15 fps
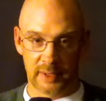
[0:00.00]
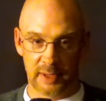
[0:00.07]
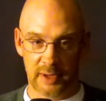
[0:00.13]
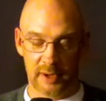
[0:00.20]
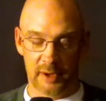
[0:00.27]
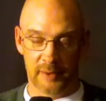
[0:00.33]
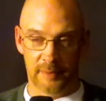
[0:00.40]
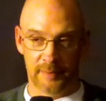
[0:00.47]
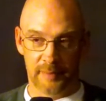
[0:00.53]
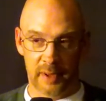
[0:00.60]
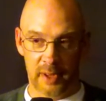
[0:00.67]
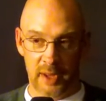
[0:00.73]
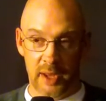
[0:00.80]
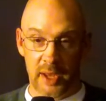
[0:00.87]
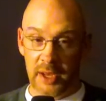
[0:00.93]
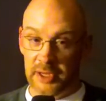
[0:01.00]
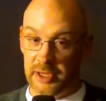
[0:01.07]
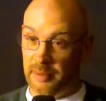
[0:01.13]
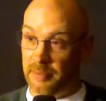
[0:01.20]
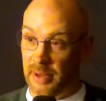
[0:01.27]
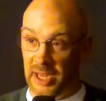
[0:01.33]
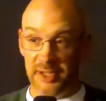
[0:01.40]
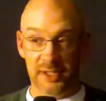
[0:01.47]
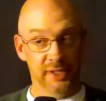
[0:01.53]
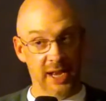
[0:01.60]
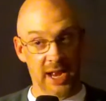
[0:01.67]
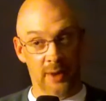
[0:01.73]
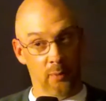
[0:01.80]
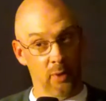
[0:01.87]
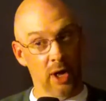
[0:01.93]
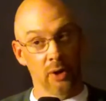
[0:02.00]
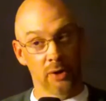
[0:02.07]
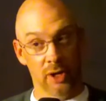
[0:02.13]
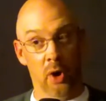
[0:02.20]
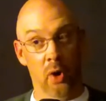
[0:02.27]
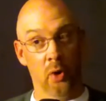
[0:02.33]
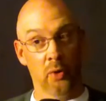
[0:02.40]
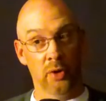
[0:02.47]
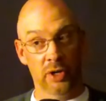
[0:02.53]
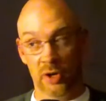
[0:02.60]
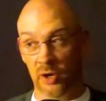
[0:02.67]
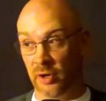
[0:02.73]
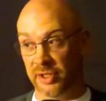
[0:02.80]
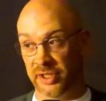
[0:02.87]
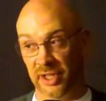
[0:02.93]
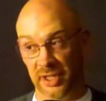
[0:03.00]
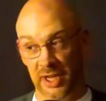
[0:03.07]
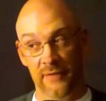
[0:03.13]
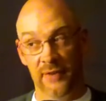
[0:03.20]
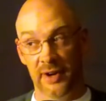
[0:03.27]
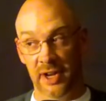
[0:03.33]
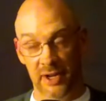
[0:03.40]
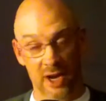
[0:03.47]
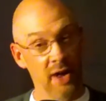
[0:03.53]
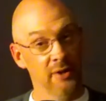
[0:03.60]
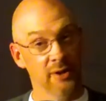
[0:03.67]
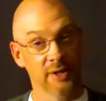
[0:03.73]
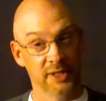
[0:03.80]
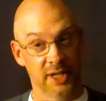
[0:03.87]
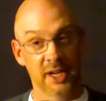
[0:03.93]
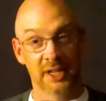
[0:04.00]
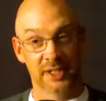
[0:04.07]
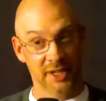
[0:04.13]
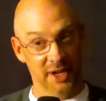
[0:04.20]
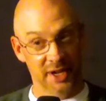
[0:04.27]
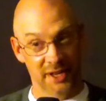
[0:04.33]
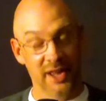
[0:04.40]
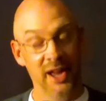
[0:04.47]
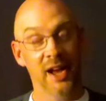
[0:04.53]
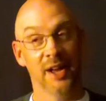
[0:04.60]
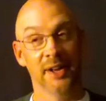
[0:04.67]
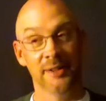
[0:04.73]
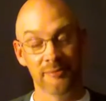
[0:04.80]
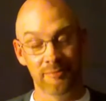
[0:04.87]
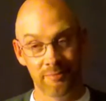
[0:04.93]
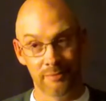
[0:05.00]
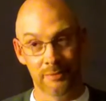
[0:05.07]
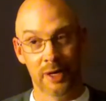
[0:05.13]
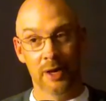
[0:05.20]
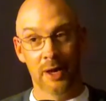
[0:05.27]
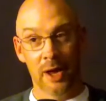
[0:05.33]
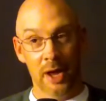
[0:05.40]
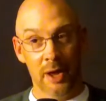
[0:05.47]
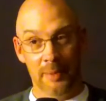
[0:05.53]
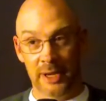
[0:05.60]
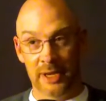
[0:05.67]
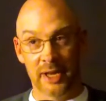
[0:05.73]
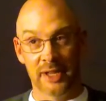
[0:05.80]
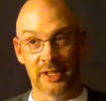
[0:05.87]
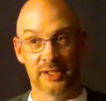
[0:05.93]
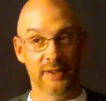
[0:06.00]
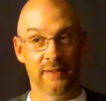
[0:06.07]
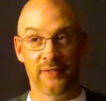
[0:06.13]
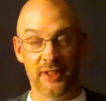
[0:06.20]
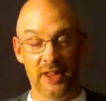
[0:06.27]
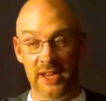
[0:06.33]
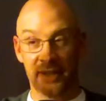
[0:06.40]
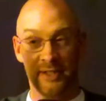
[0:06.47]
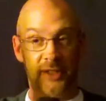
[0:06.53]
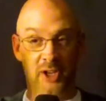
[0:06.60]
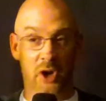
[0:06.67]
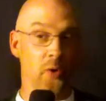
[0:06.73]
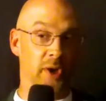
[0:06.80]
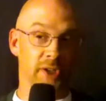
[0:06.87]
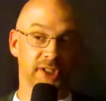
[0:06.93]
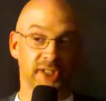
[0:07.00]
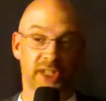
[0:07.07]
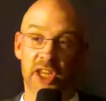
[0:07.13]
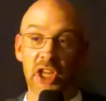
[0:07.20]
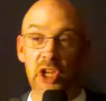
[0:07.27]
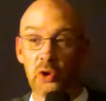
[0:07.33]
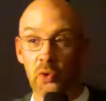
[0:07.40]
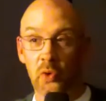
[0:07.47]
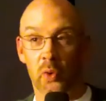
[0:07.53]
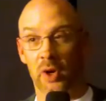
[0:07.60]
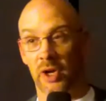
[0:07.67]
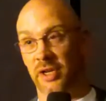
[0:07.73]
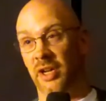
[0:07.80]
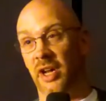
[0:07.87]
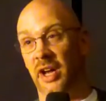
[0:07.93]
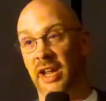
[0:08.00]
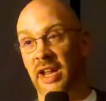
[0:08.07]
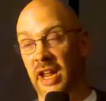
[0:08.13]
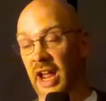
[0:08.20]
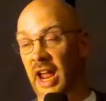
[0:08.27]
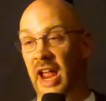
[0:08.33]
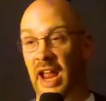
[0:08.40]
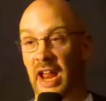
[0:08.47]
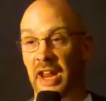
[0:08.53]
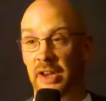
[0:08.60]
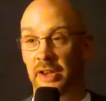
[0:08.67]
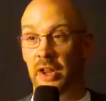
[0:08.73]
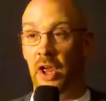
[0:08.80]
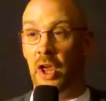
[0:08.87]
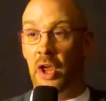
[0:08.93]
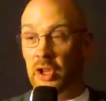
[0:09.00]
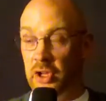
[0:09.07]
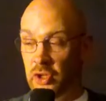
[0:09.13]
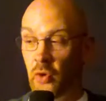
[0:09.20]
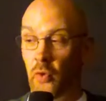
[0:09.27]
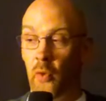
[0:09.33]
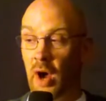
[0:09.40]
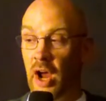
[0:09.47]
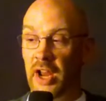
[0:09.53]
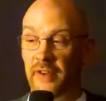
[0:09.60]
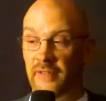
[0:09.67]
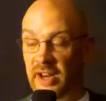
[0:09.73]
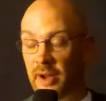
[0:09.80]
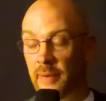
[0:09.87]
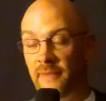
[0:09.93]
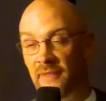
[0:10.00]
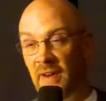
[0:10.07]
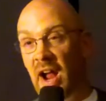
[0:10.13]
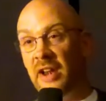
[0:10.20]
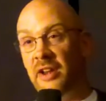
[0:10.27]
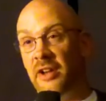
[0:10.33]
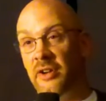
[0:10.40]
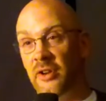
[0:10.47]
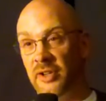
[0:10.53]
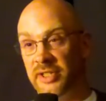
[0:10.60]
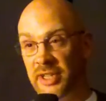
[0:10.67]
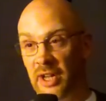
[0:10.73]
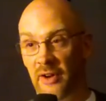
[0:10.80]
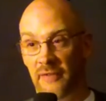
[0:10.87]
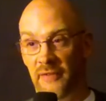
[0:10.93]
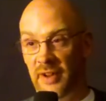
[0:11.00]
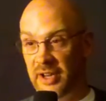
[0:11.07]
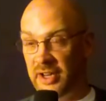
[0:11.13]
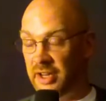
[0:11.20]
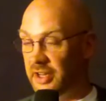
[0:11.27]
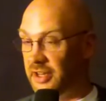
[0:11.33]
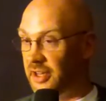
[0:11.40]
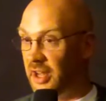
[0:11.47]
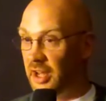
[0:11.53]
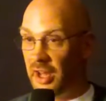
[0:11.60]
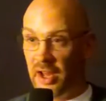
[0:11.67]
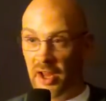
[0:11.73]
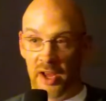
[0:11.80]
You know, you best damn well know your significant others, I can tell you that. Because if things go askew one night and you wind up finding yourself in an